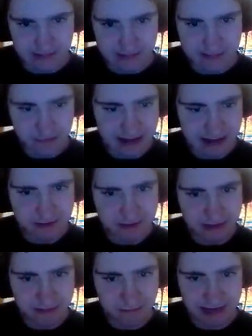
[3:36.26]
That's what happens when
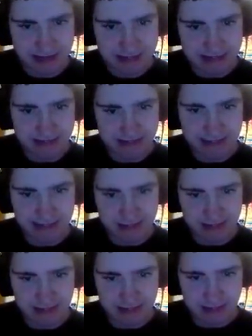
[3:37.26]
I play the pit, I get
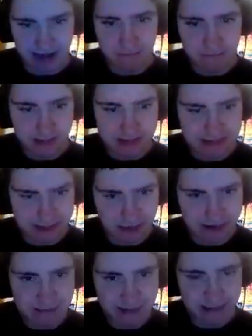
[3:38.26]
glitched. Oh, yes!
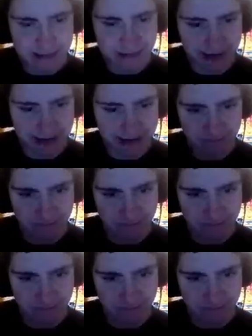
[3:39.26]
Okay, I'm not glitching anymore, okay.